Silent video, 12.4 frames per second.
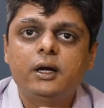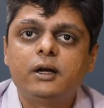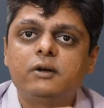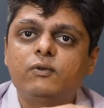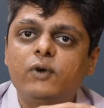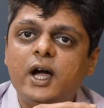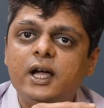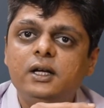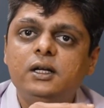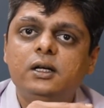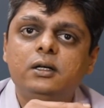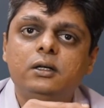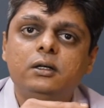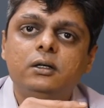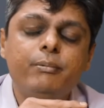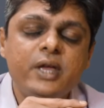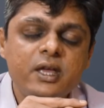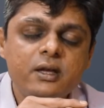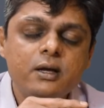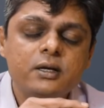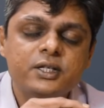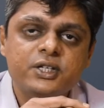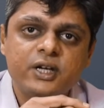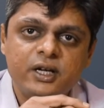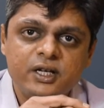And while being a
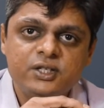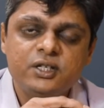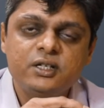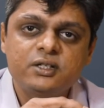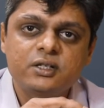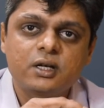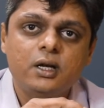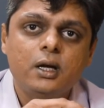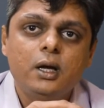strategist,